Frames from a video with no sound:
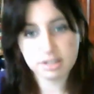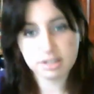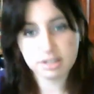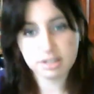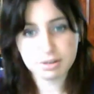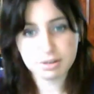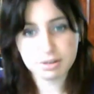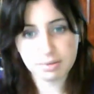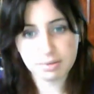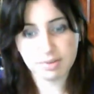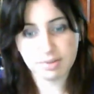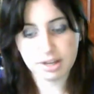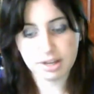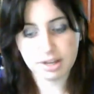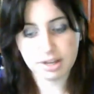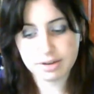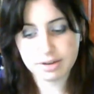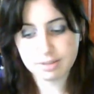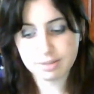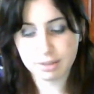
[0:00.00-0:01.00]
be doing
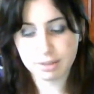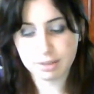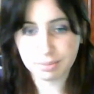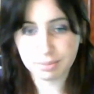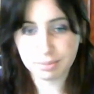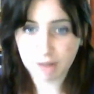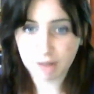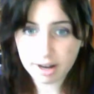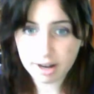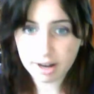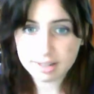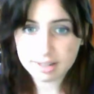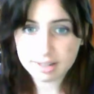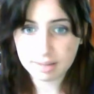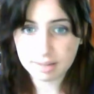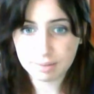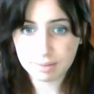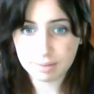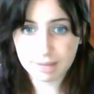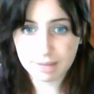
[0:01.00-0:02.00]
videos, but the blogs I
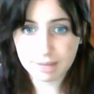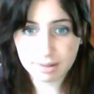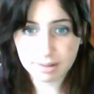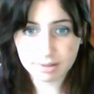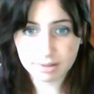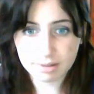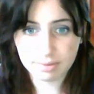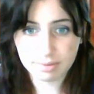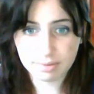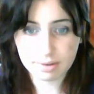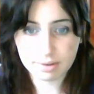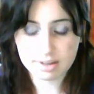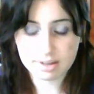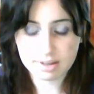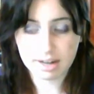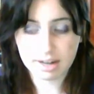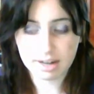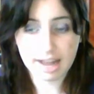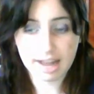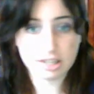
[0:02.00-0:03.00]
would be able to focus
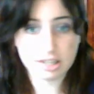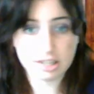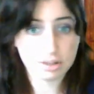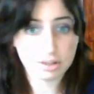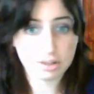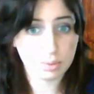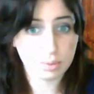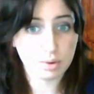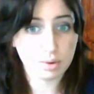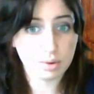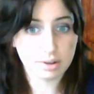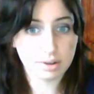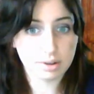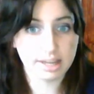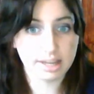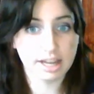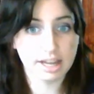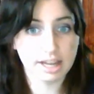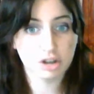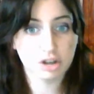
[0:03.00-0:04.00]
on at school.
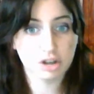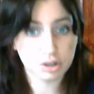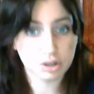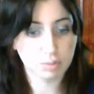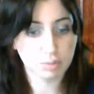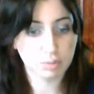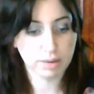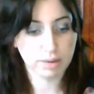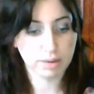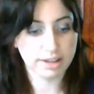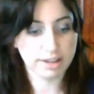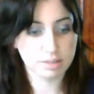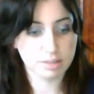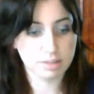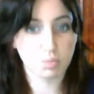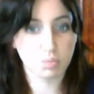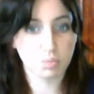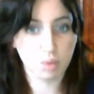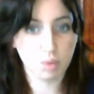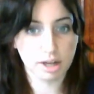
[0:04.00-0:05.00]
Like, I could write
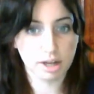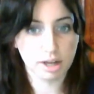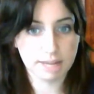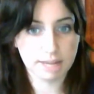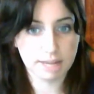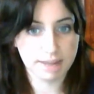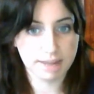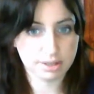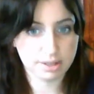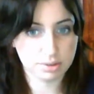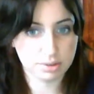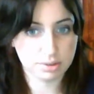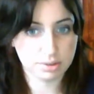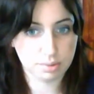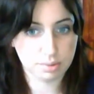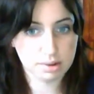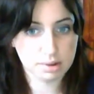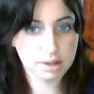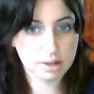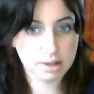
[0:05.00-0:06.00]
them while I'm at
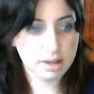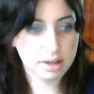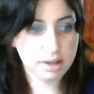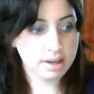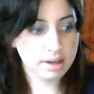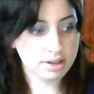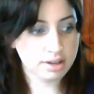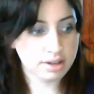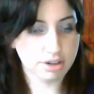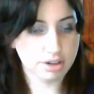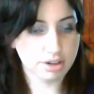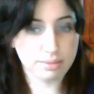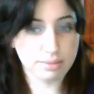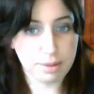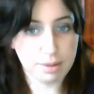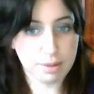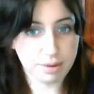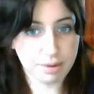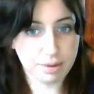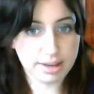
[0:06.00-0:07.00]
school during my
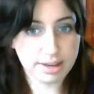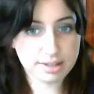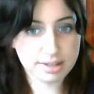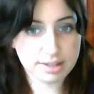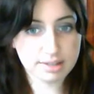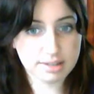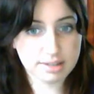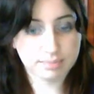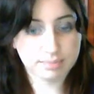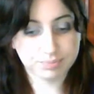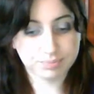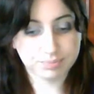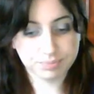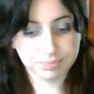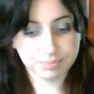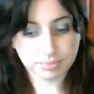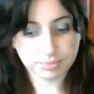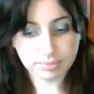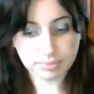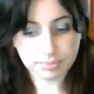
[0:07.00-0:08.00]
breaks.
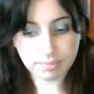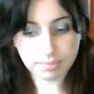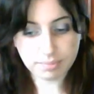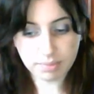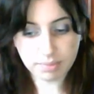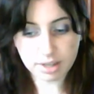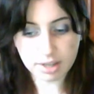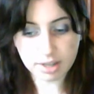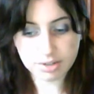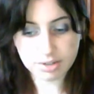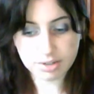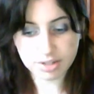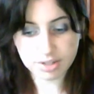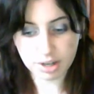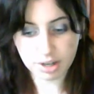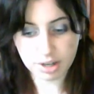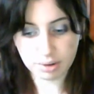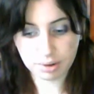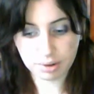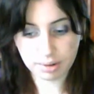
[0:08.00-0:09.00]

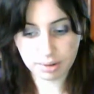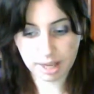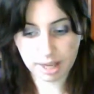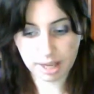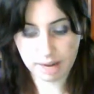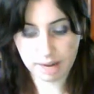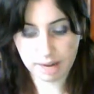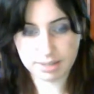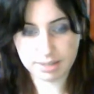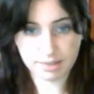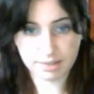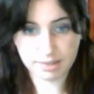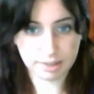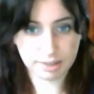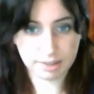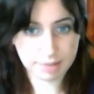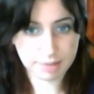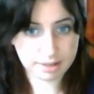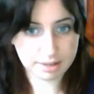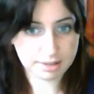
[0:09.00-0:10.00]
So I would definitely
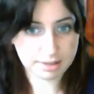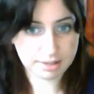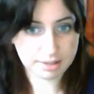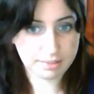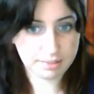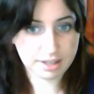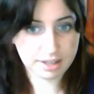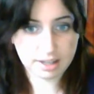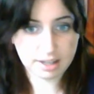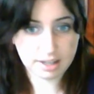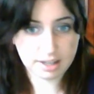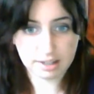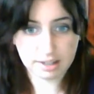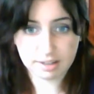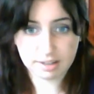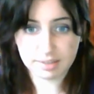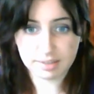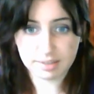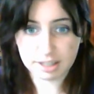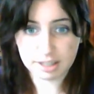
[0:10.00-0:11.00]
be able to be
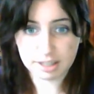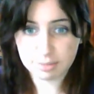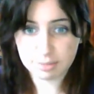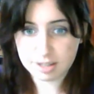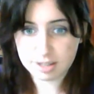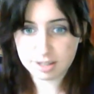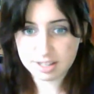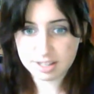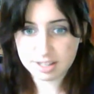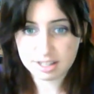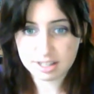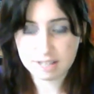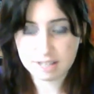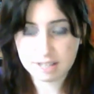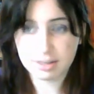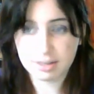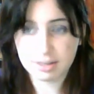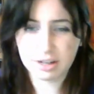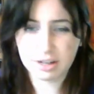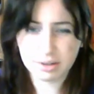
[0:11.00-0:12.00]
of a little more assistance,
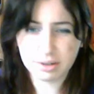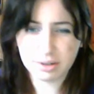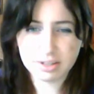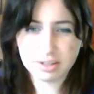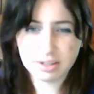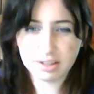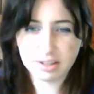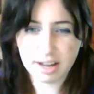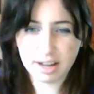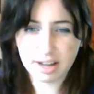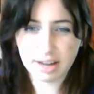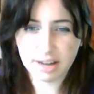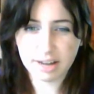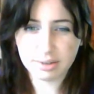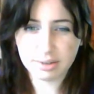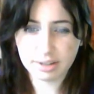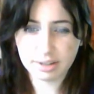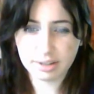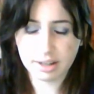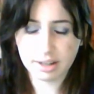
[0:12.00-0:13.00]
but I know there's a lot
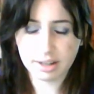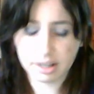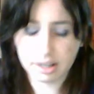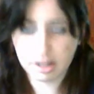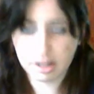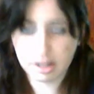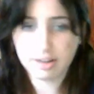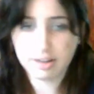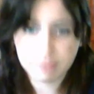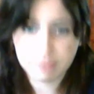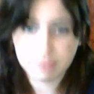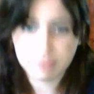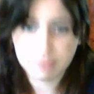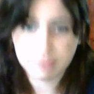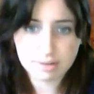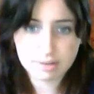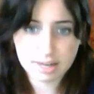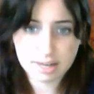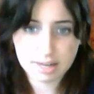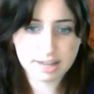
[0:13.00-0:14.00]
of
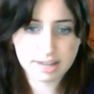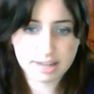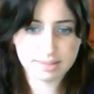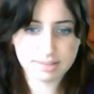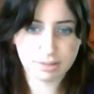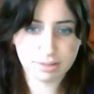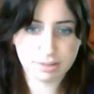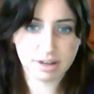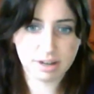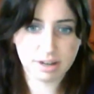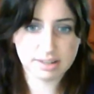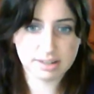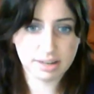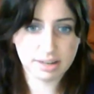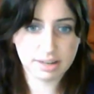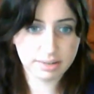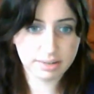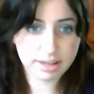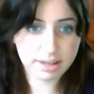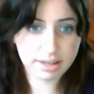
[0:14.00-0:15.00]
those kinds of blogs
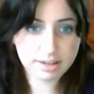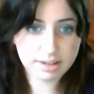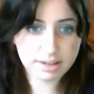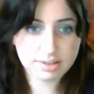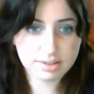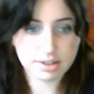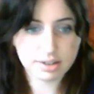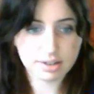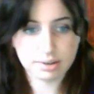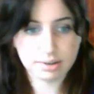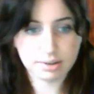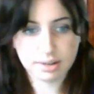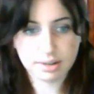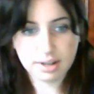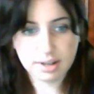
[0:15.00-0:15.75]
out there, so